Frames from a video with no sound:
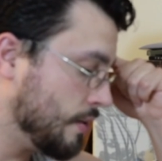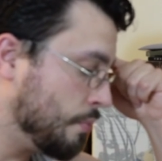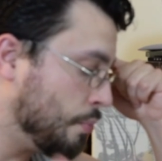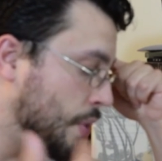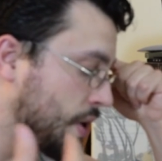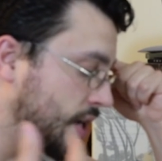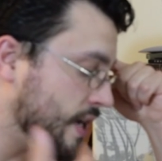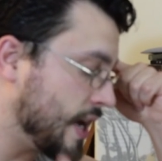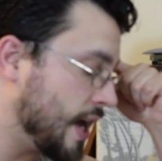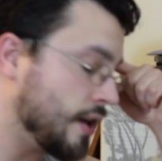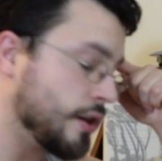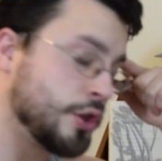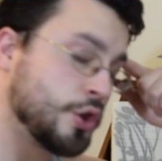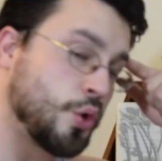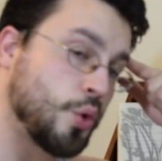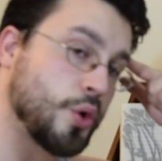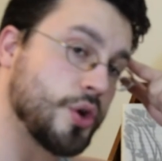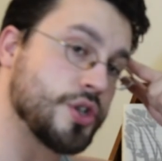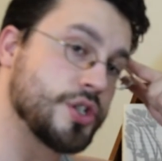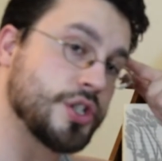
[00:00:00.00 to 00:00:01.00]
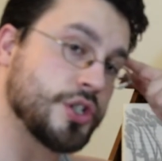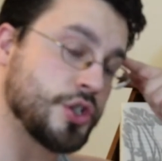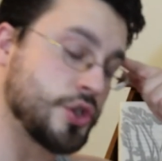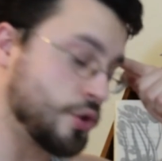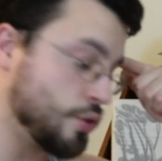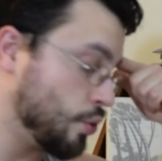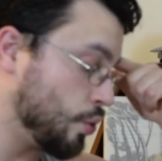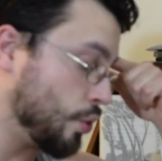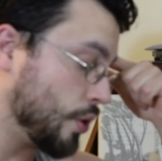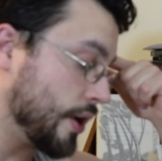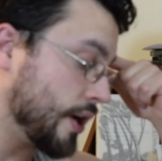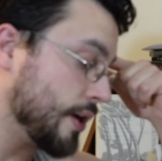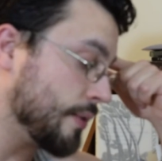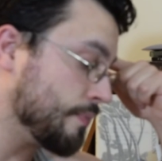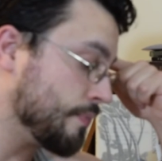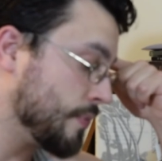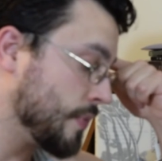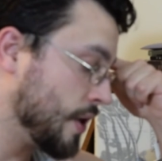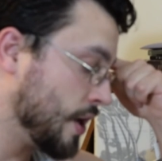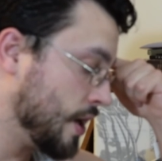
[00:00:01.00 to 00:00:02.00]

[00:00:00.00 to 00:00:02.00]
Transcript: But in Eleanor's story,